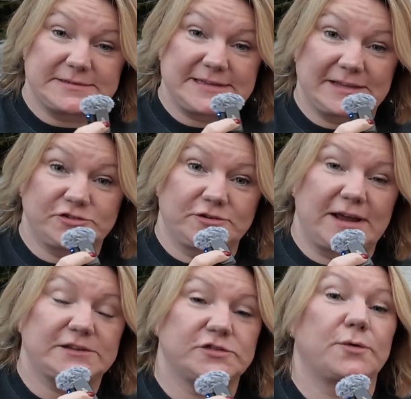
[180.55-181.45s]
stage you're
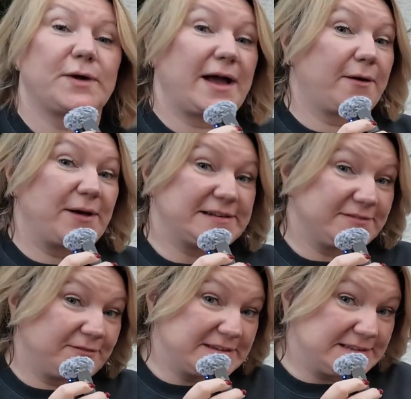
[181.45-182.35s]
at. So I went
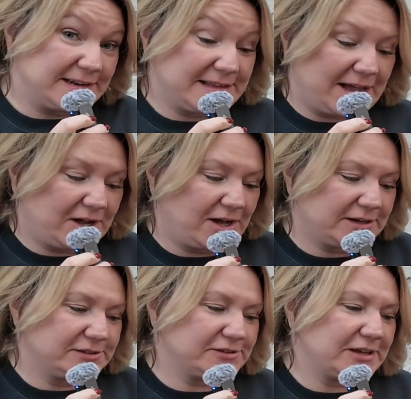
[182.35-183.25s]
and visited that
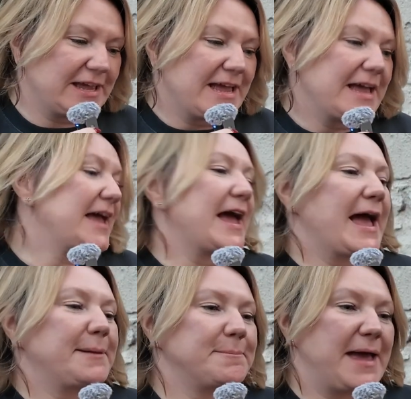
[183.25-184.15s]
cottage
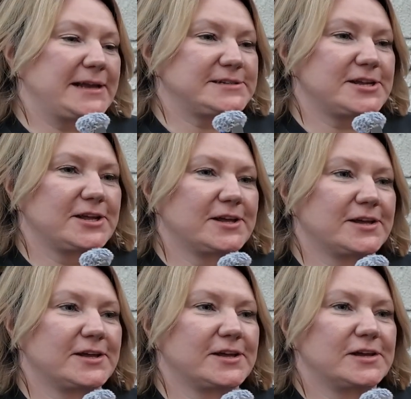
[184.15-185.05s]
and met
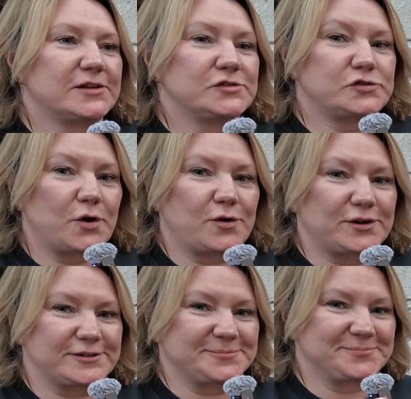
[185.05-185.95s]

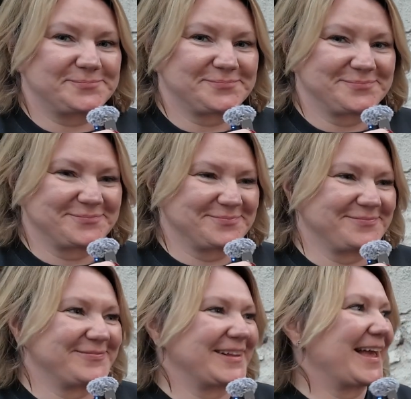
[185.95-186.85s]
John.
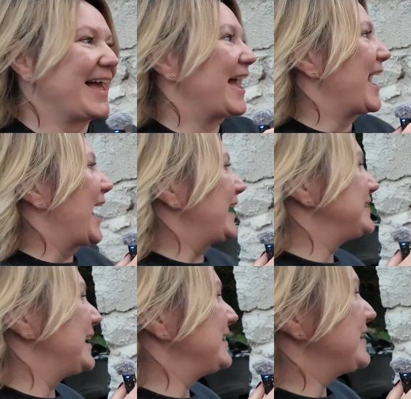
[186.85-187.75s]
I
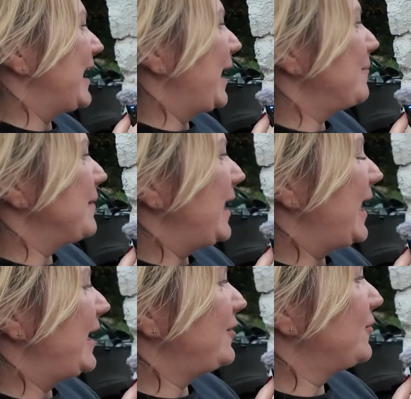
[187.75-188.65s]
tell you, Dee, I'm
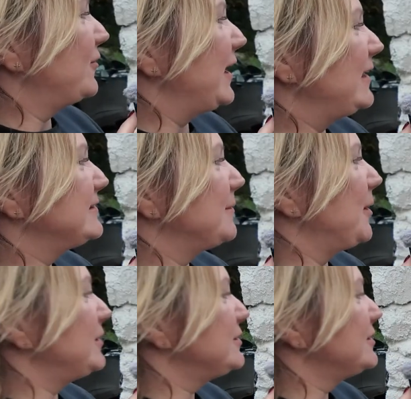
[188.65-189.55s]
head over heels
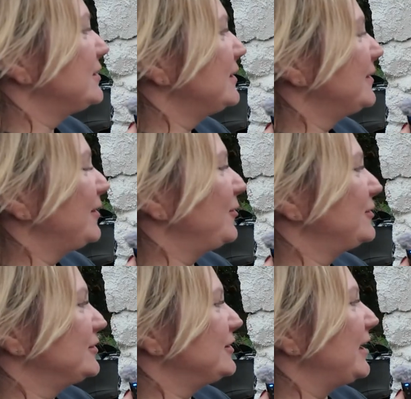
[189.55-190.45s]
about the
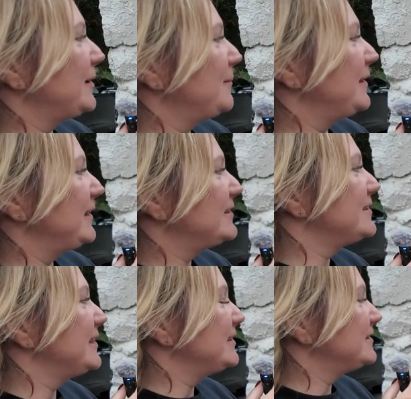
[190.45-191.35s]
older gentlemen
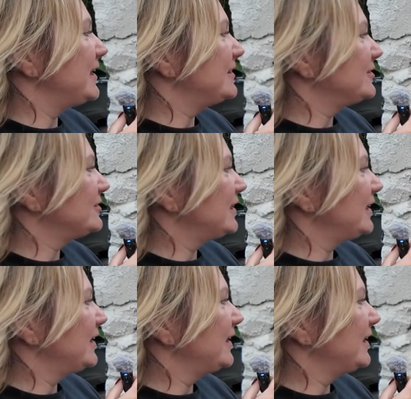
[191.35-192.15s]
these days, aren't I?